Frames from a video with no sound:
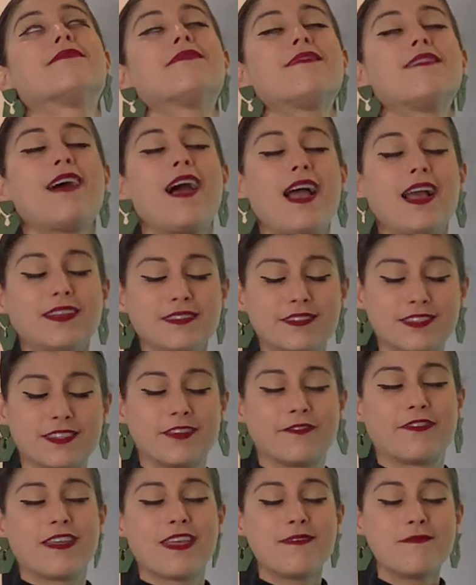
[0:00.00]
lots
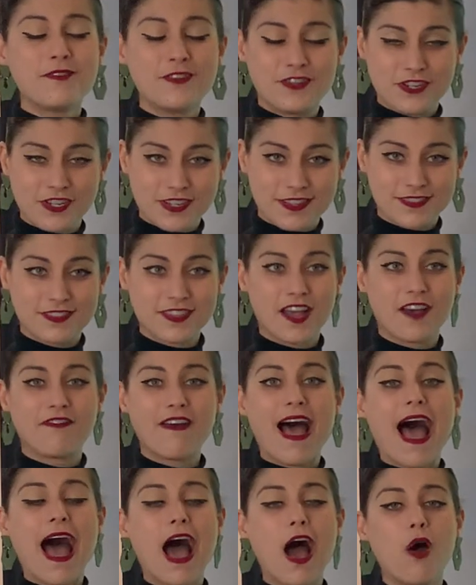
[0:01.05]
of images of
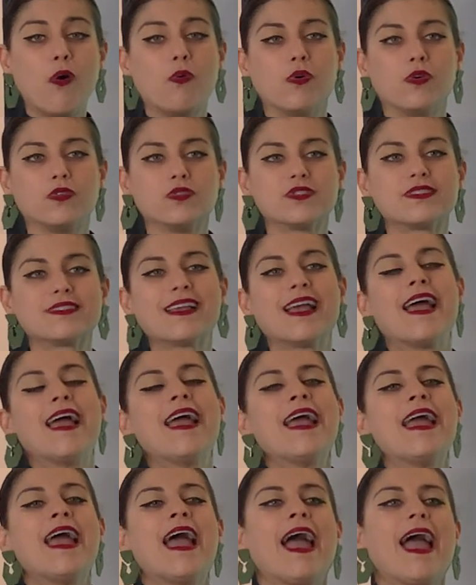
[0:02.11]
owls.
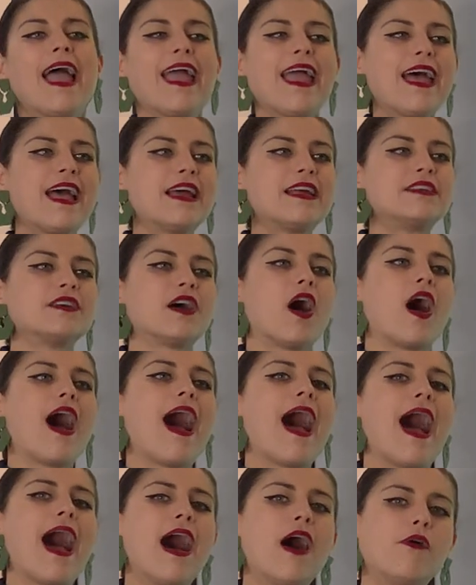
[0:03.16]
And
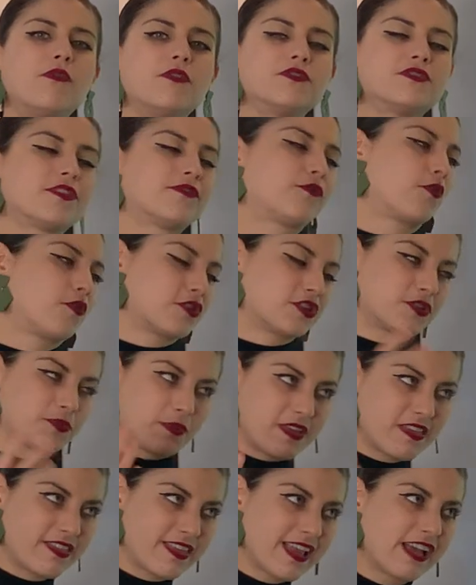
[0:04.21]
owls, of course,
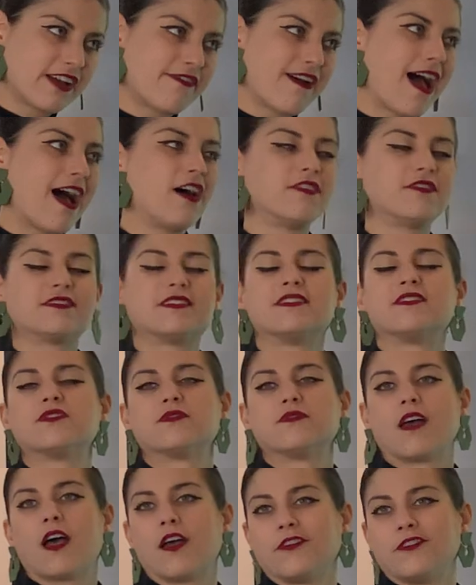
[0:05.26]
we think of owls as,
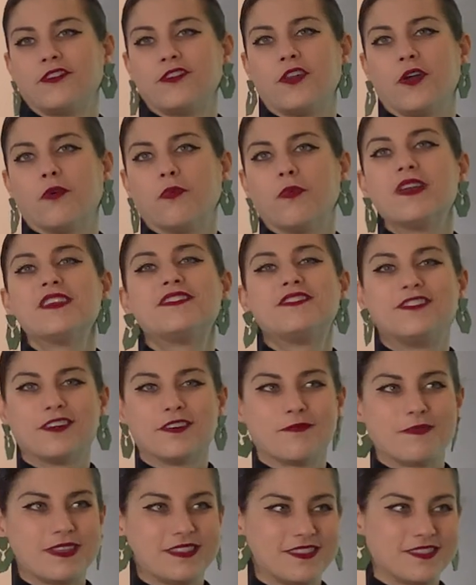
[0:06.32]
uh, you know,
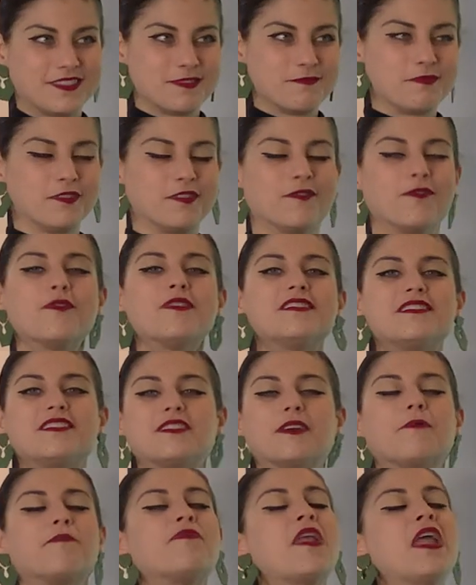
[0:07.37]
wisdom, as a symbol of
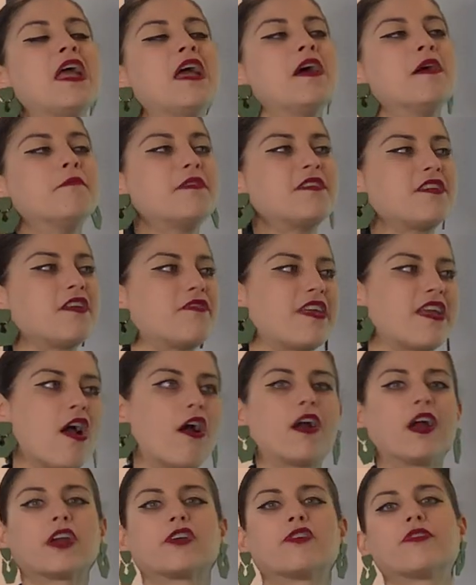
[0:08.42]
wisdom. But yeah, they
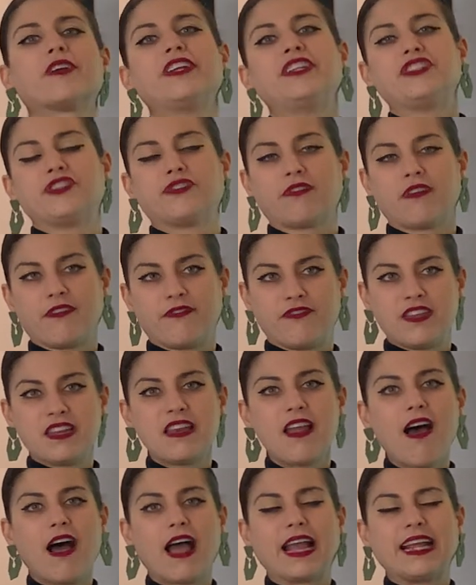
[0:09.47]
are a creature of the
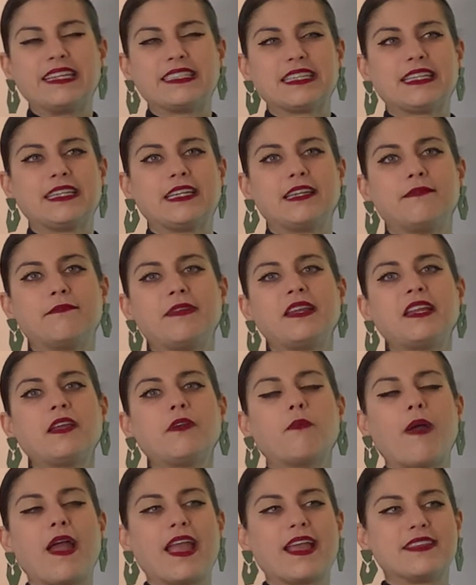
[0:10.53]
night, and in many
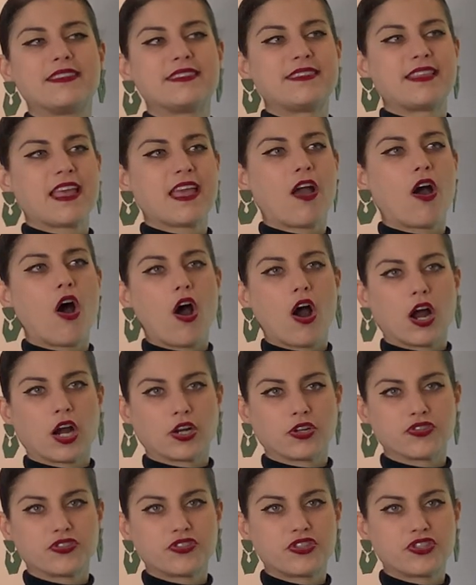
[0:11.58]
ways, they
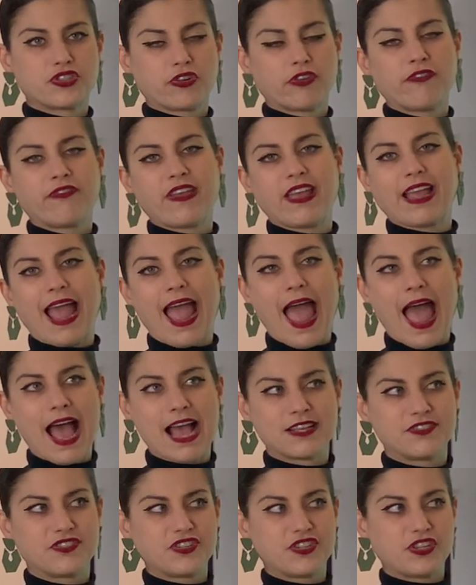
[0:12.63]
are serving
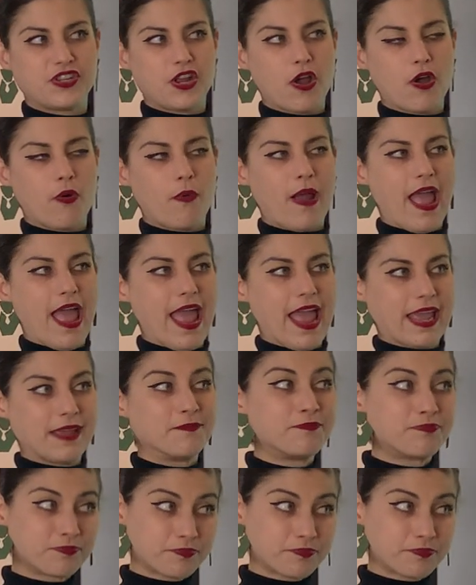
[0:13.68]
as, you know, a,